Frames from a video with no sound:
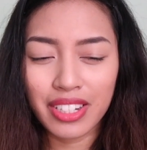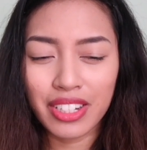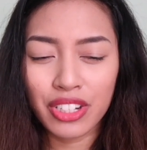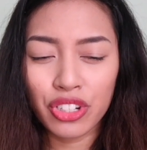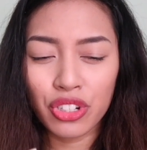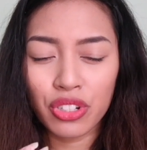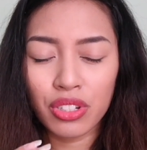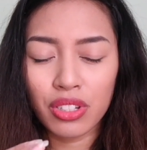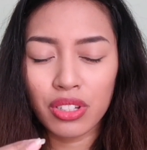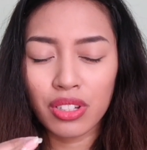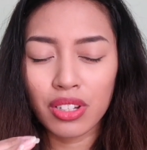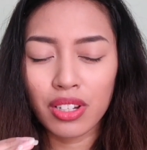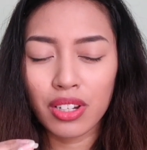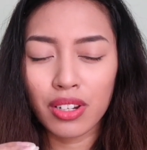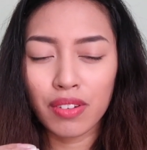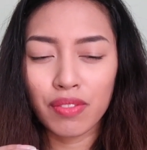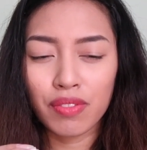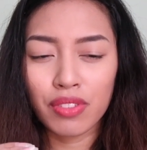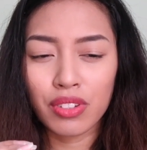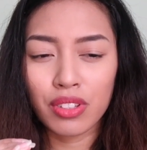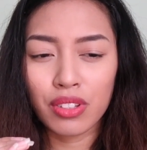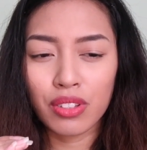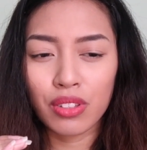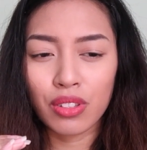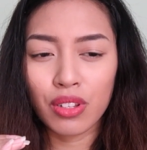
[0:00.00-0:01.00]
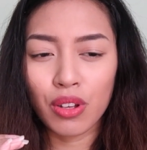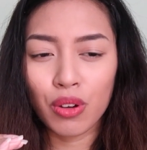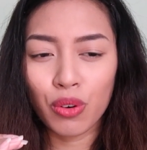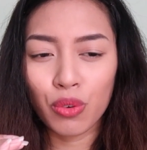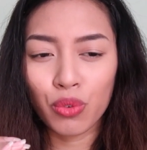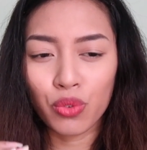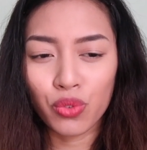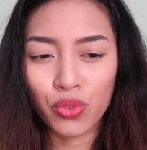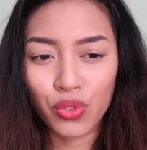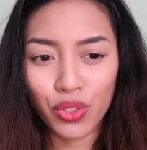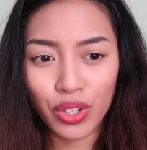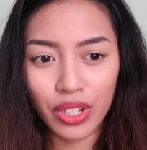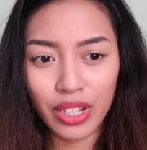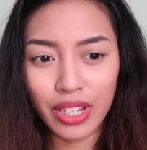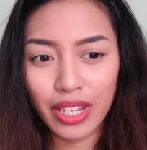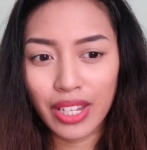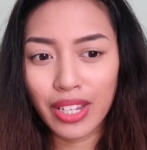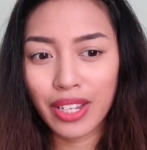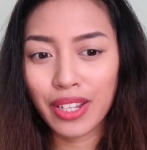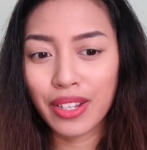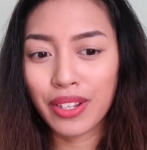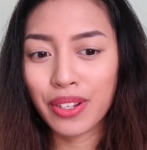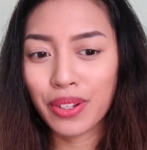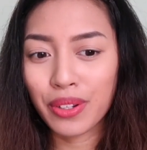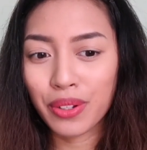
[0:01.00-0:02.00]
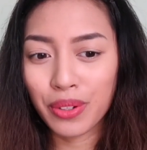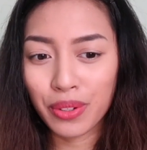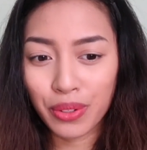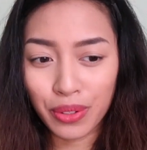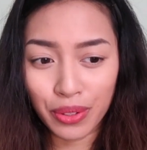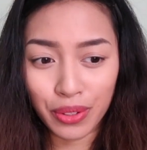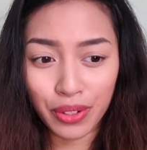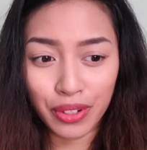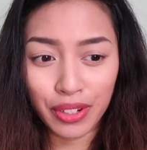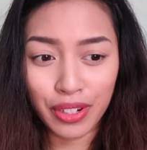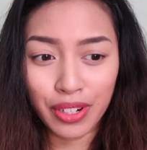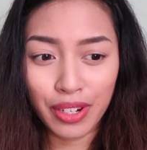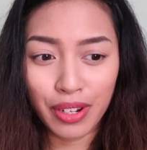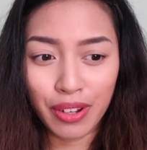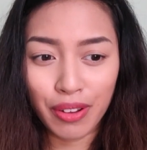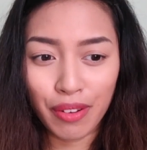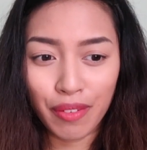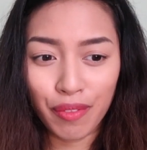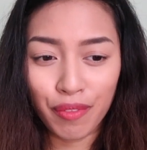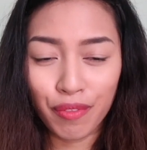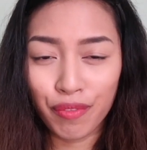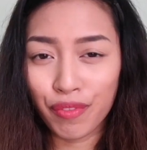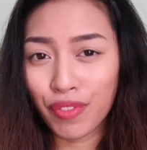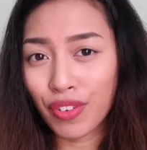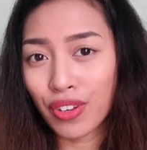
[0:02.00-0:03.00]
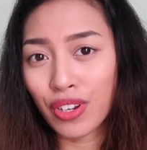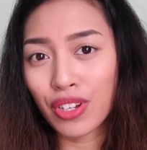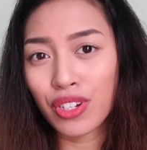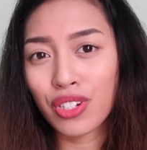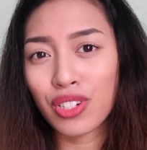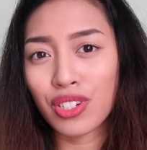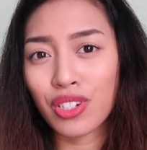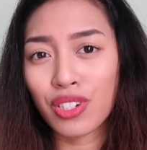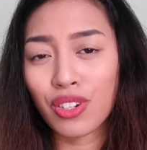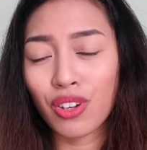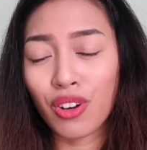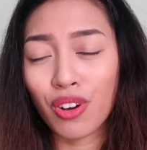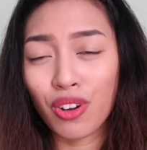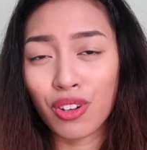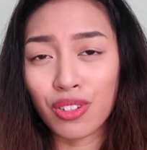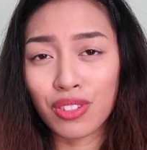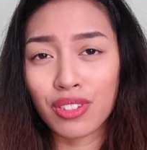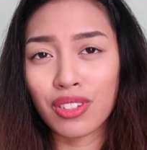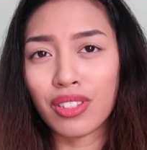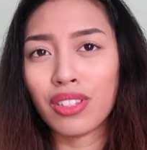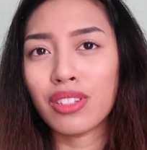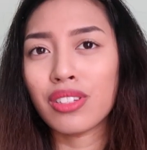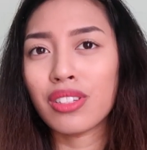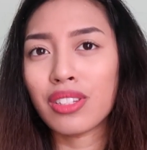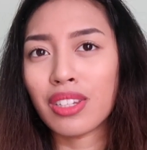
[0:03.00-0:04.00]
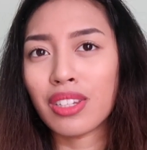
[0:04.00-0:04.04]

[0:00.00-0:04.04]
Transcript: it just gives a really good finish onto the